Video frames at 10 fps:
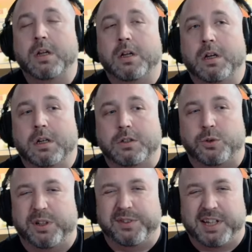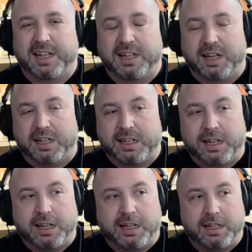to even get like
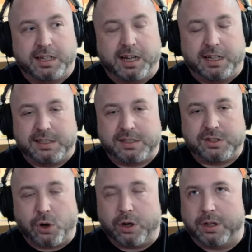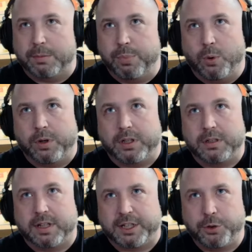a starting point.
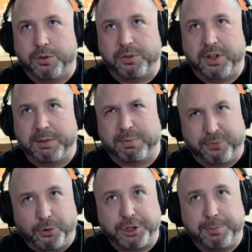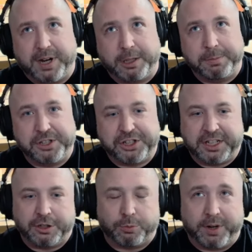Like, you think before you buy the machine you're
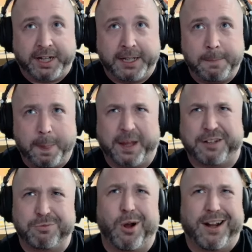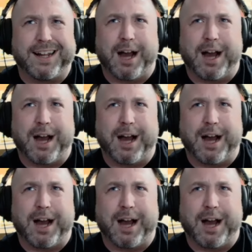ready, like, well, I've been